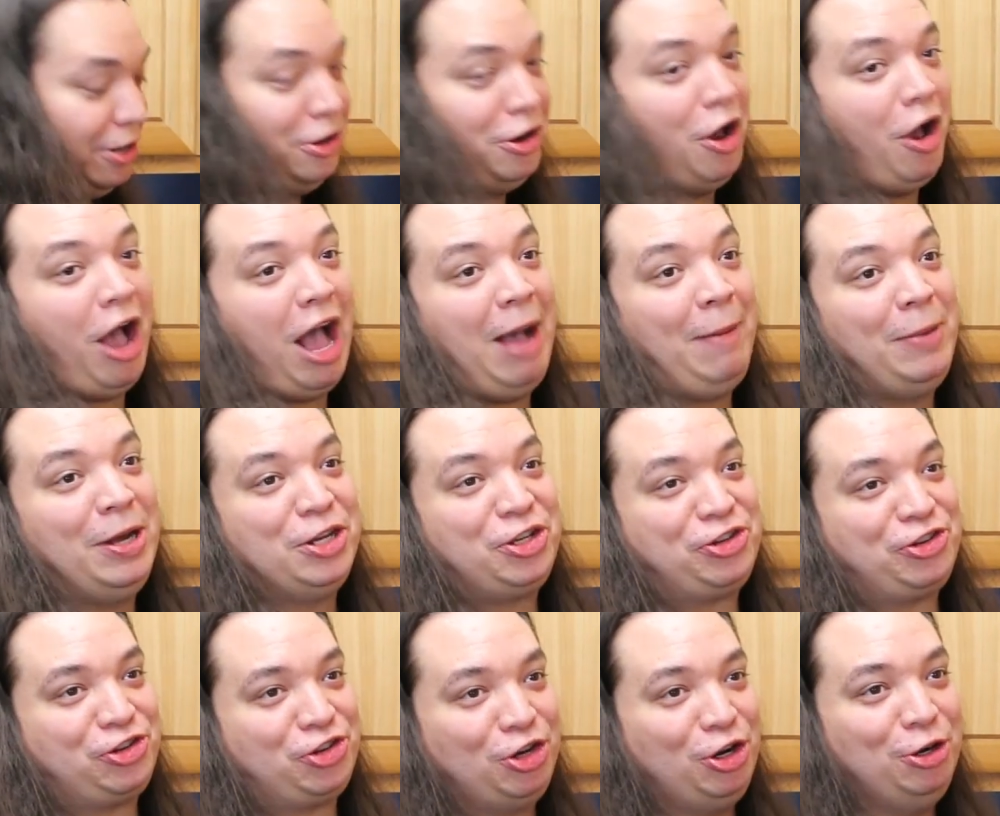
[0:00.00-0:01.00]
don't know how much
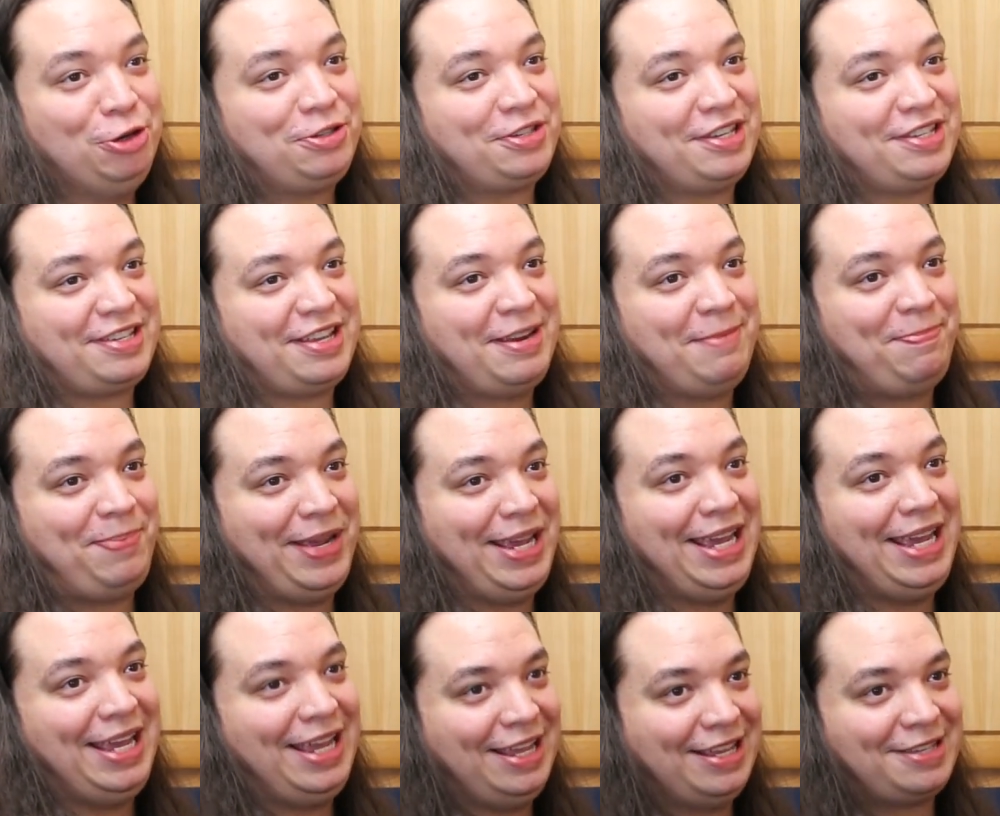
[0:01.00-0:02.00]
juice is in
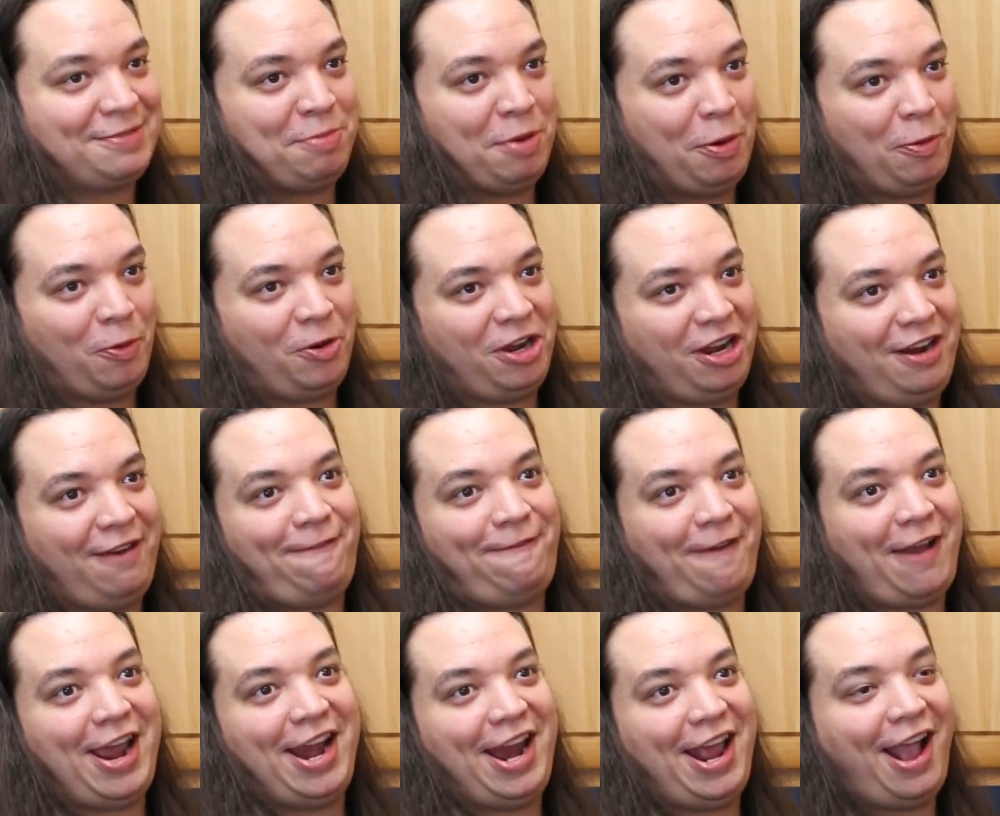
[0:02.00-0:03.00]
peas, but we're gonna
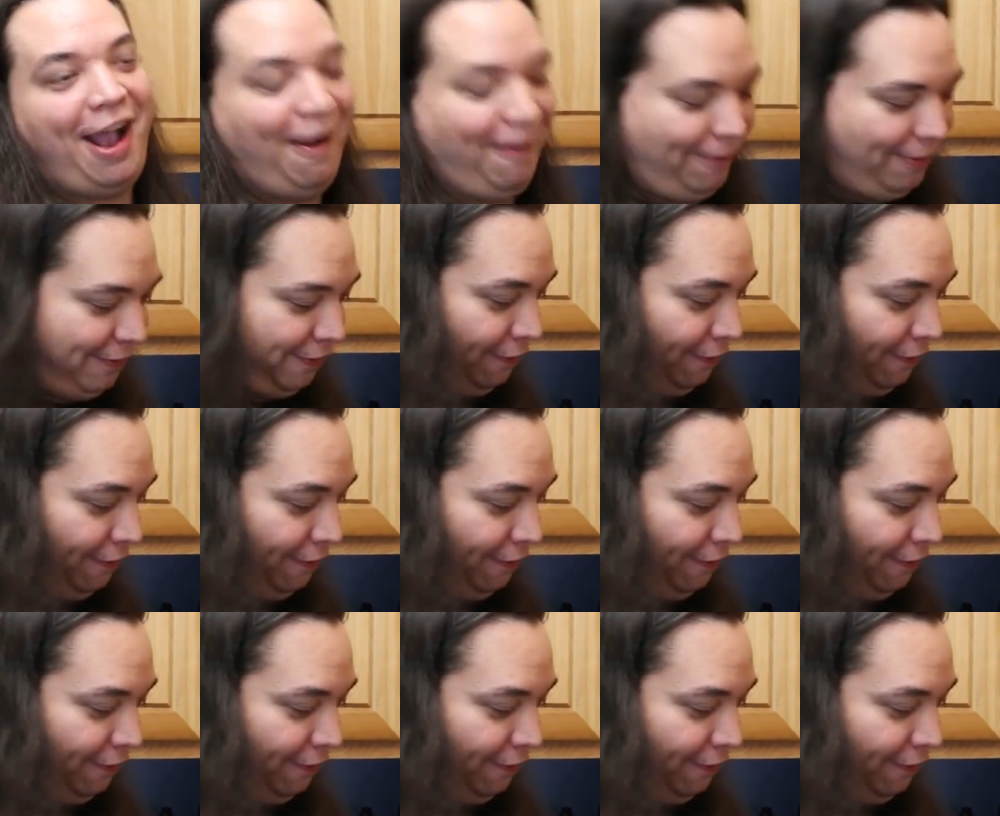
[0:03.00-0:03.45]
find out.